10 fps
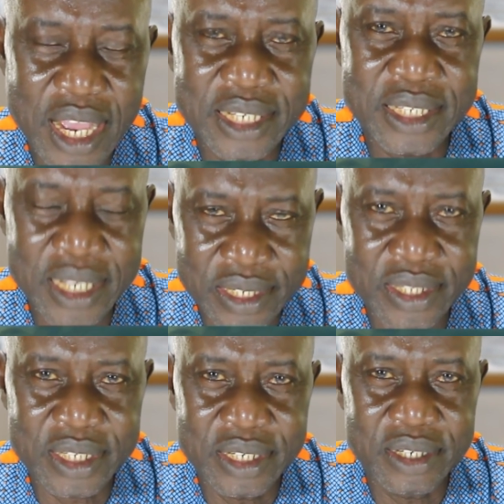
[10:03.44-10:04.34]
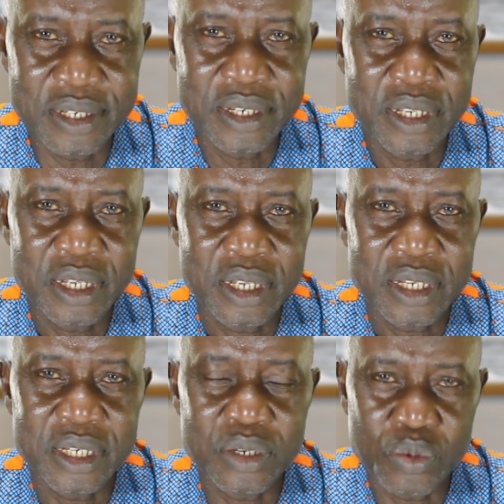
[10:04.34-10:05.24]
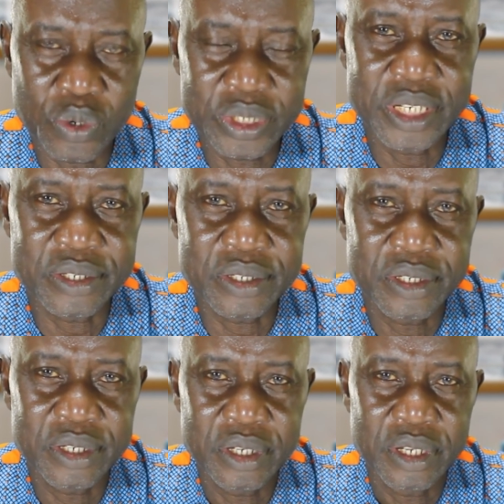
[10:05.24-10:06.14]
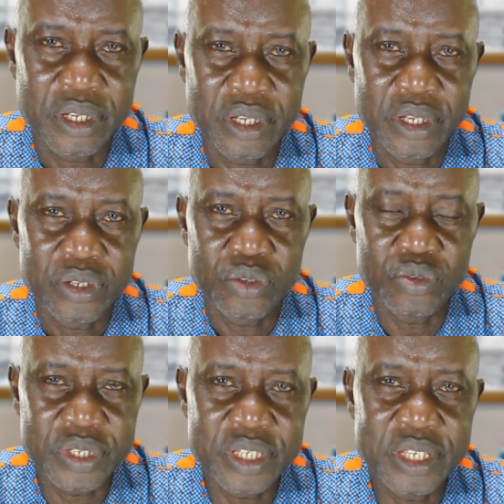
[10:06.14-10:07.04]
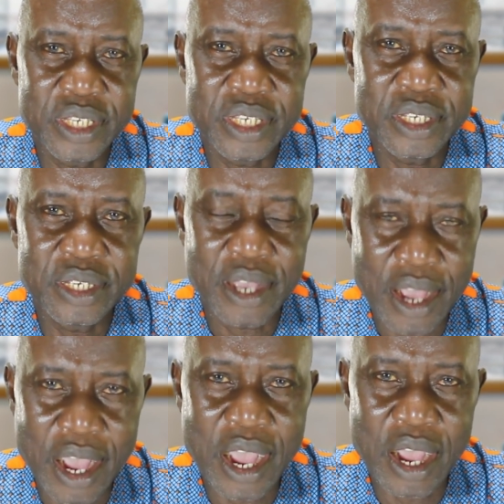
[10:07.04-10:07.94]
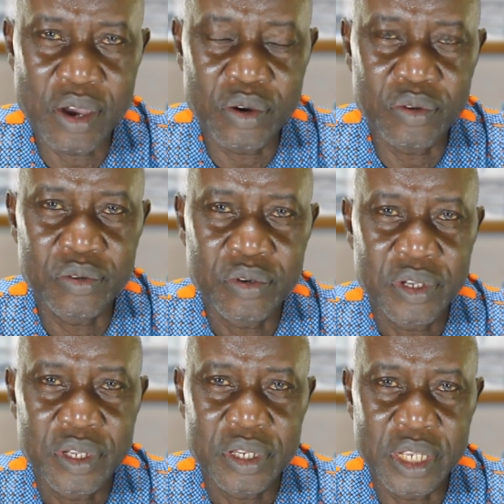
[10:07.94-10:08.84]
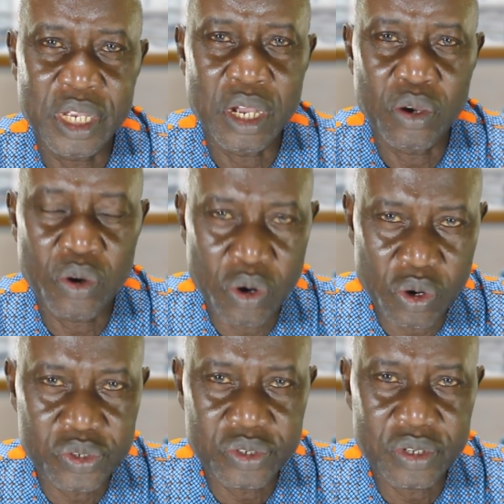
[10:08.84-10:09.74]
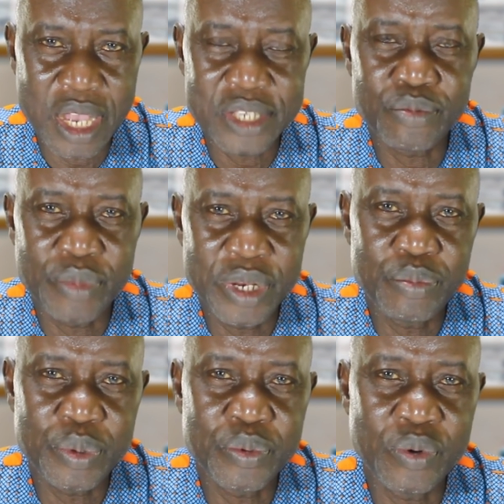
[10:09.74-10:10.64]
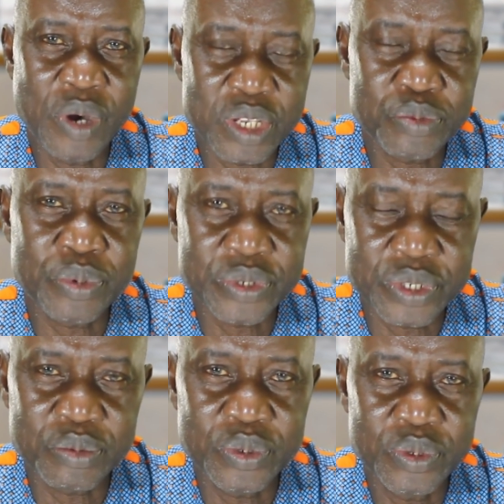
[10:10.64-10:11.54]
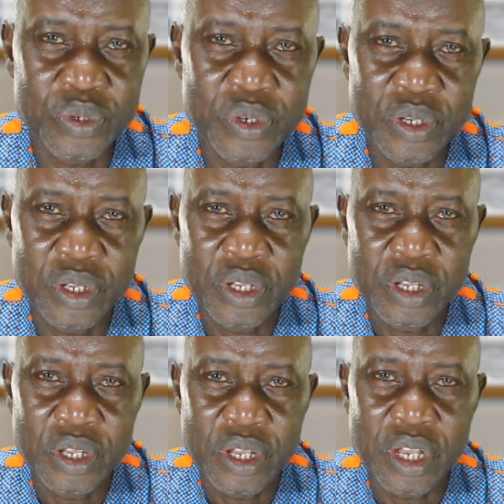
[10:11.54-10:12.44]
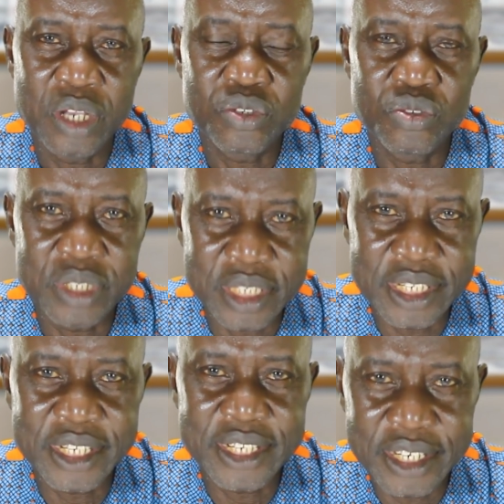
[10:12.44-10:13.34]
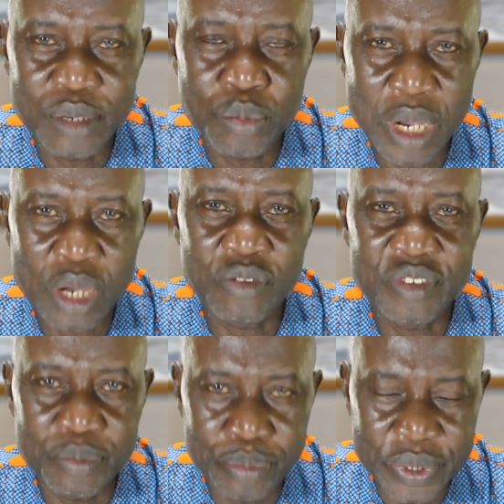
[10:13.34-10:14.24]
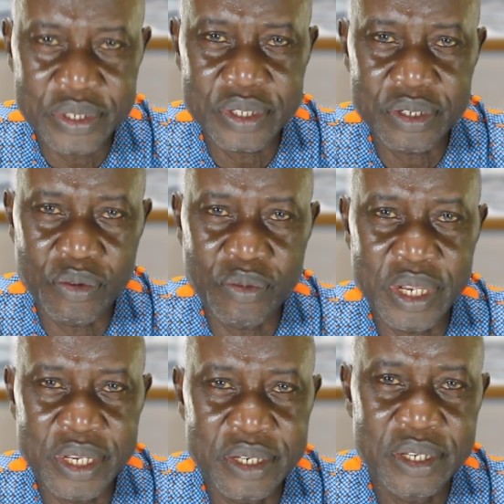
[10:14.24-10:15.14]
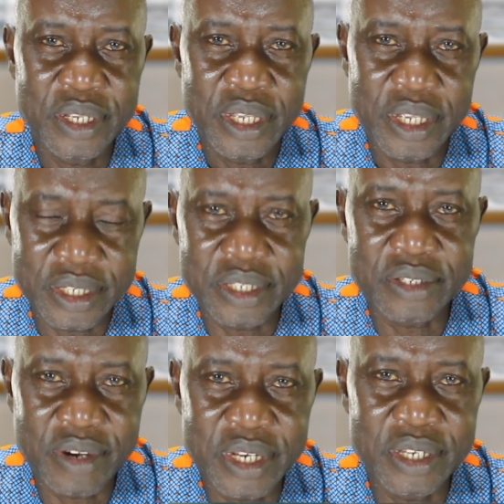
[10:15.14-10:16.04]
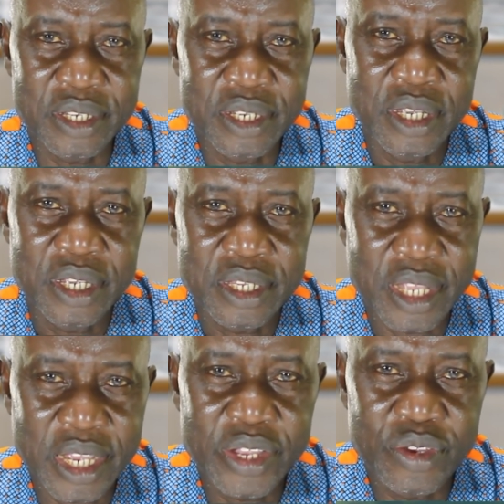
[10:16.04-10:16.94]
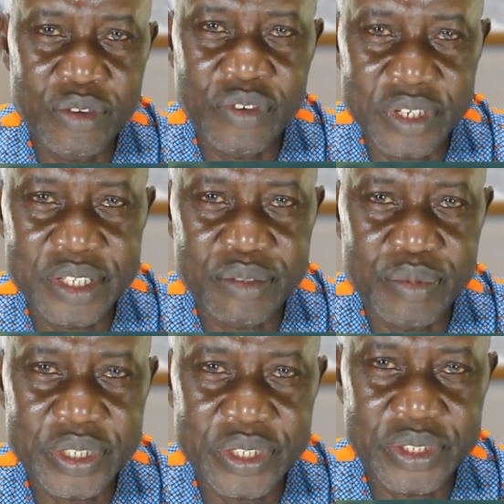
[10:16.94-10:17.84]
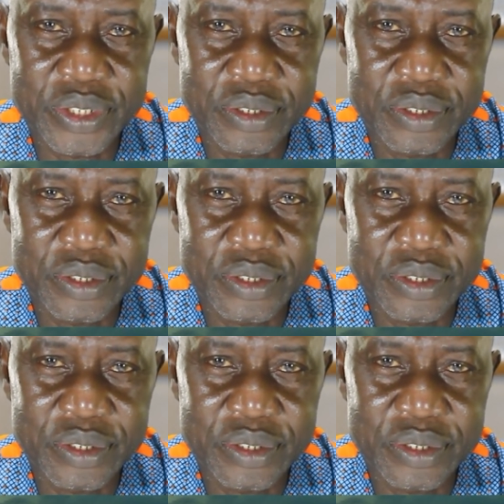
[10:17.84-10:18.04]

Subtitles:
are testing the waters to see how they can cause as many people as possible to take the mark of the beast when it is ready. Thank you for this message.